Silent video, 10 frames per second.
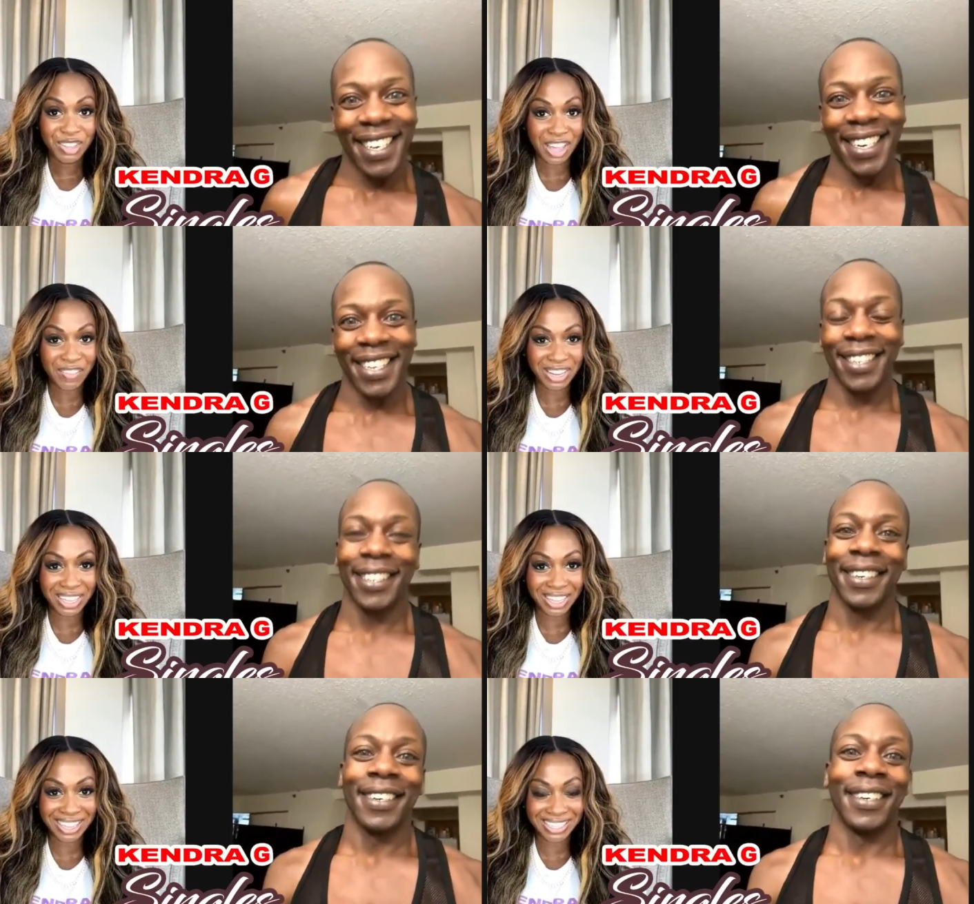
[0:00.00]
Speaker 1: You have any
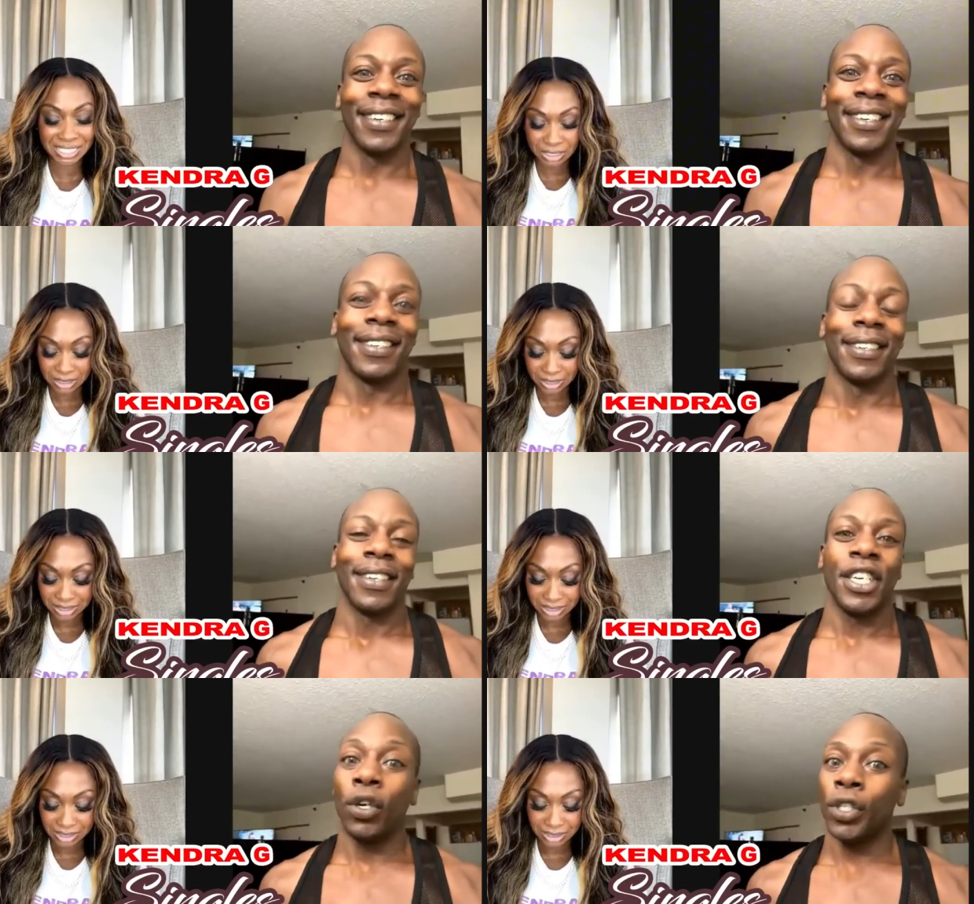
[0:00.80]
kids?
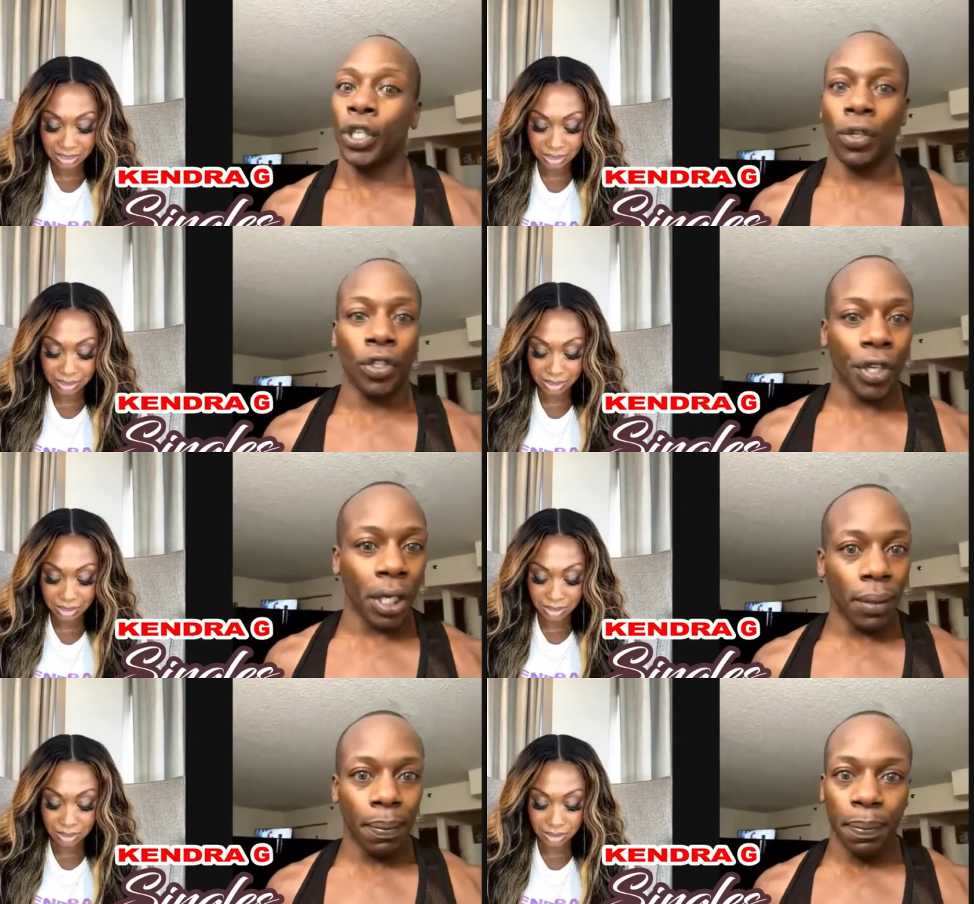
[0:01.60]
Speaker 2: No
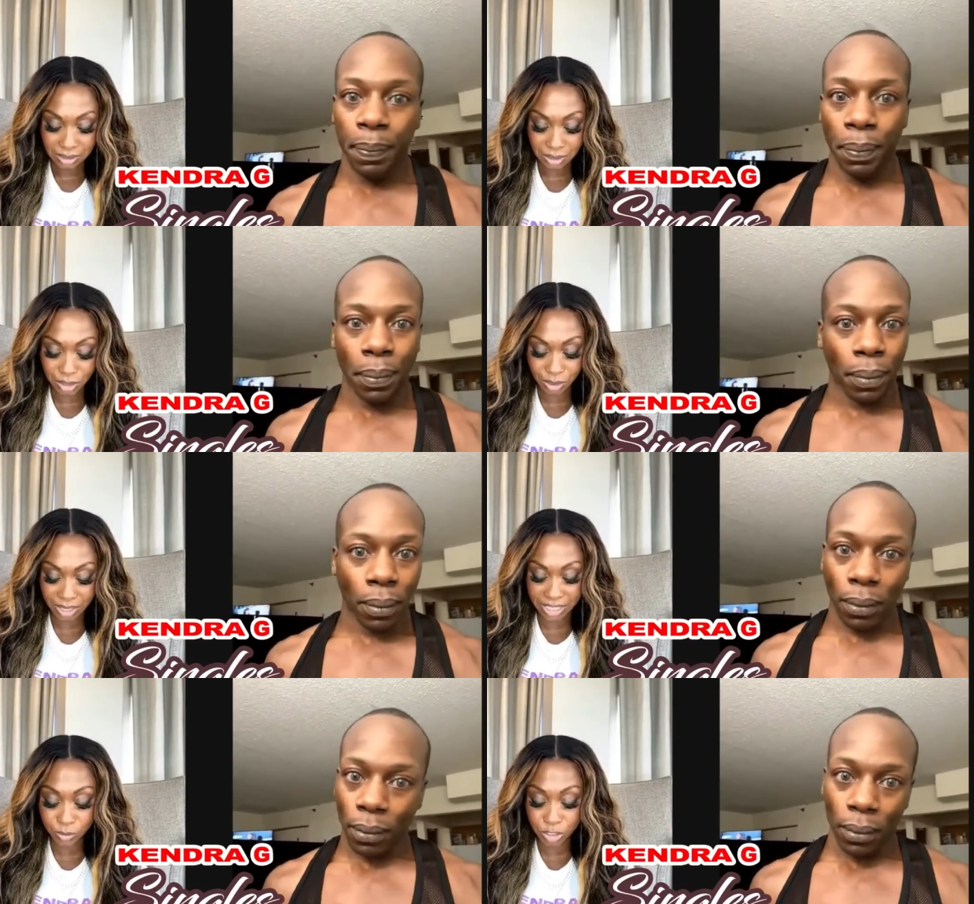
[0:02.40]
children.
Speaker 1: No
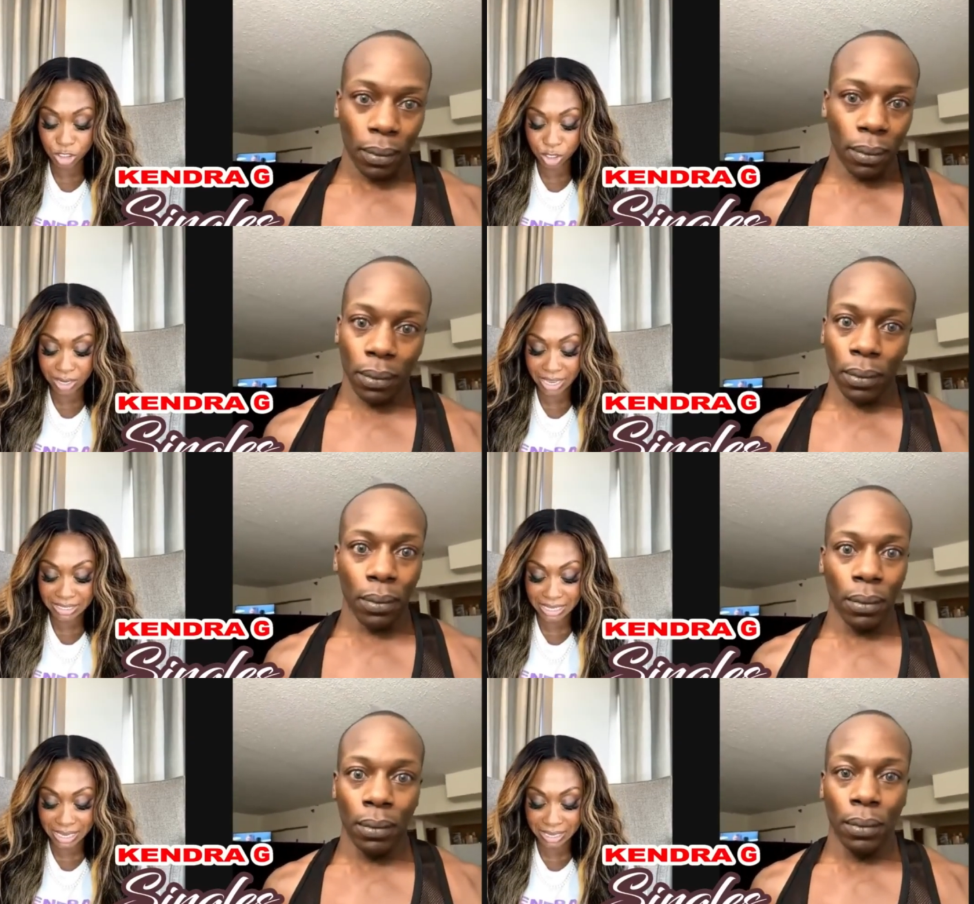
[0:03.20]
kids. What's your zodiac
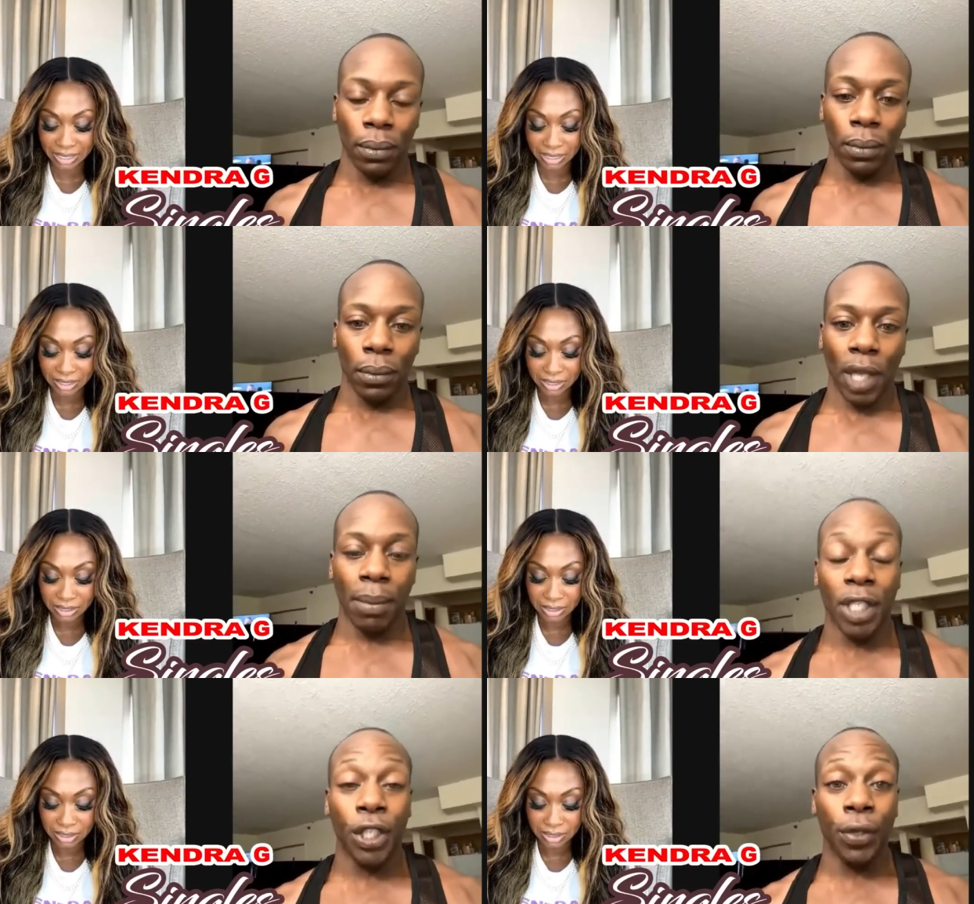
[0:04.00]
sign?
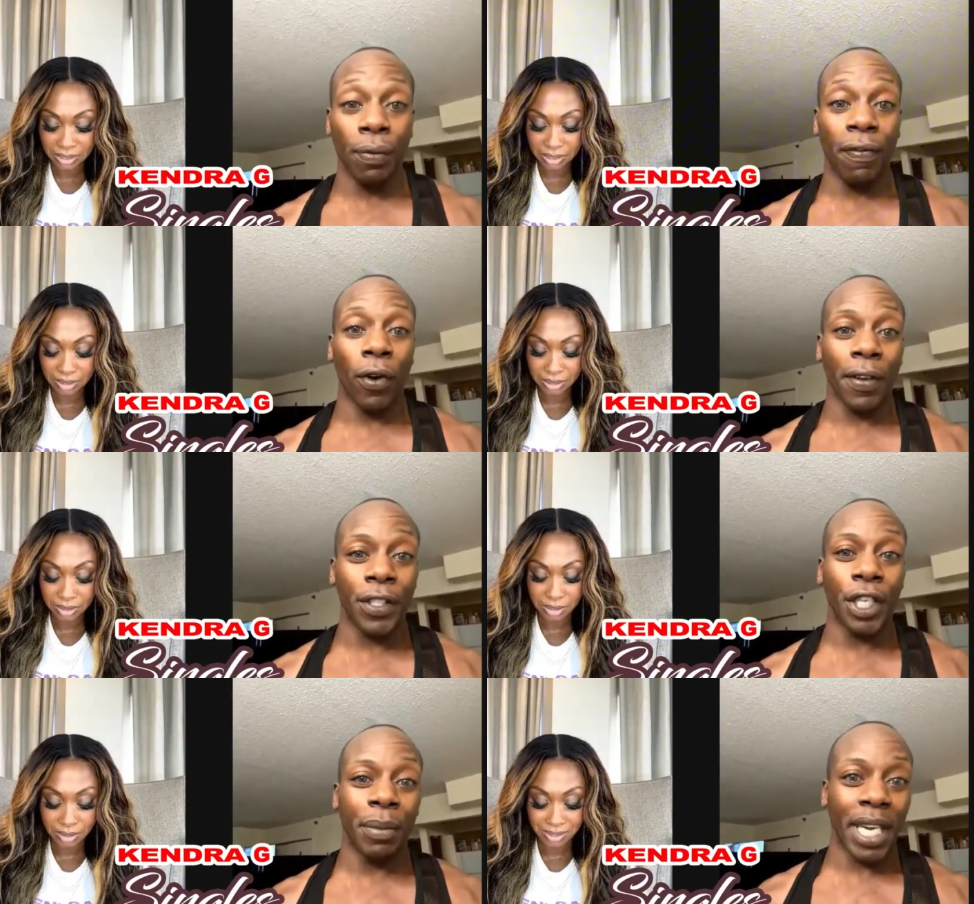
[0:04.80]
Speaker 2: I'm a June fourth
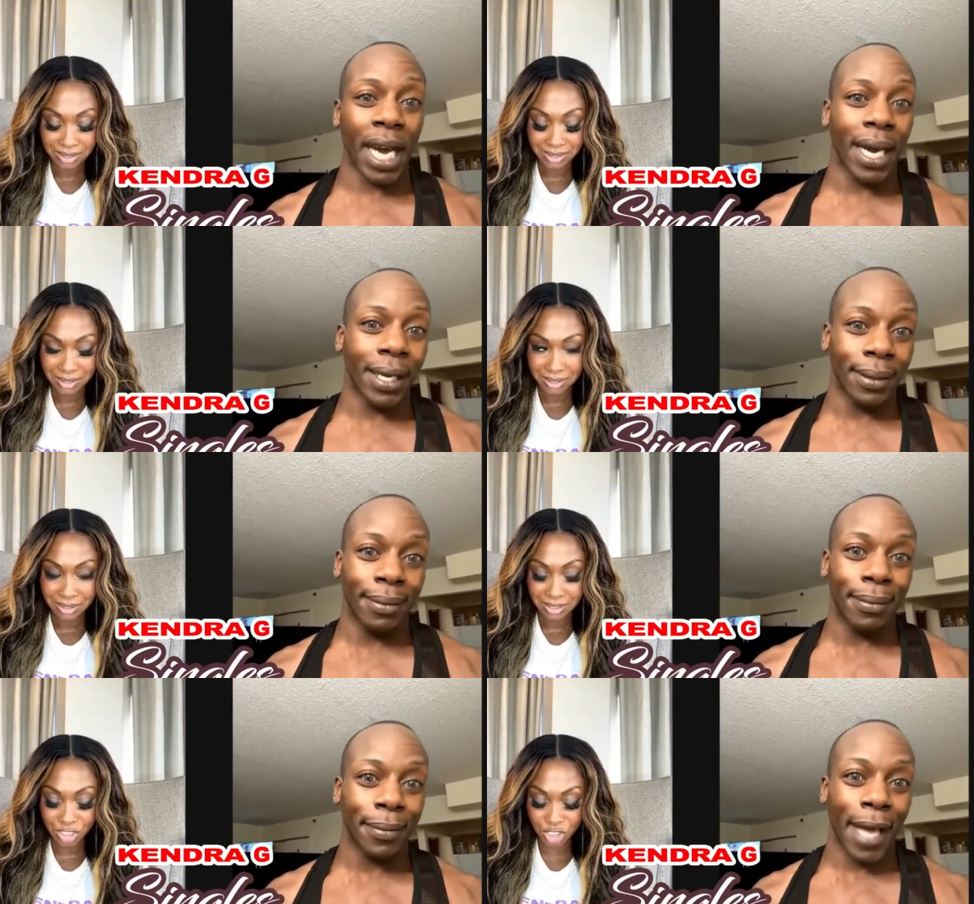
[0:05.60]
Gemini.
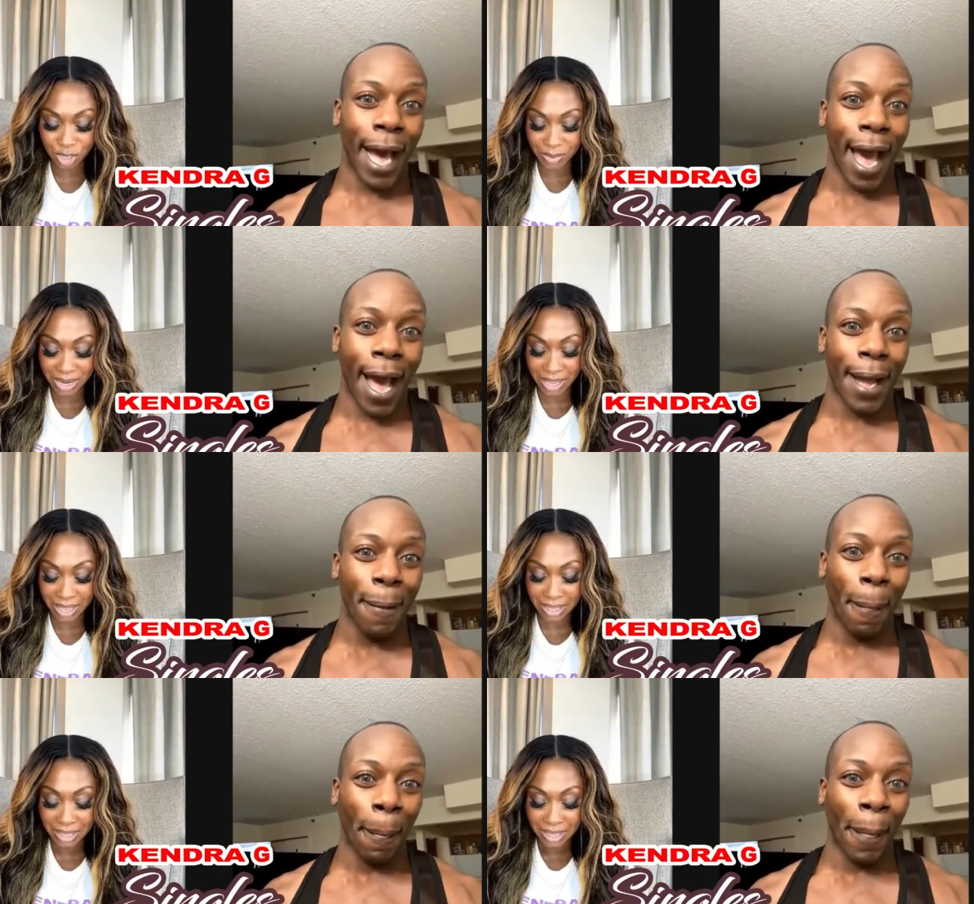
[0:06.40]
Speaker 1: Gemini.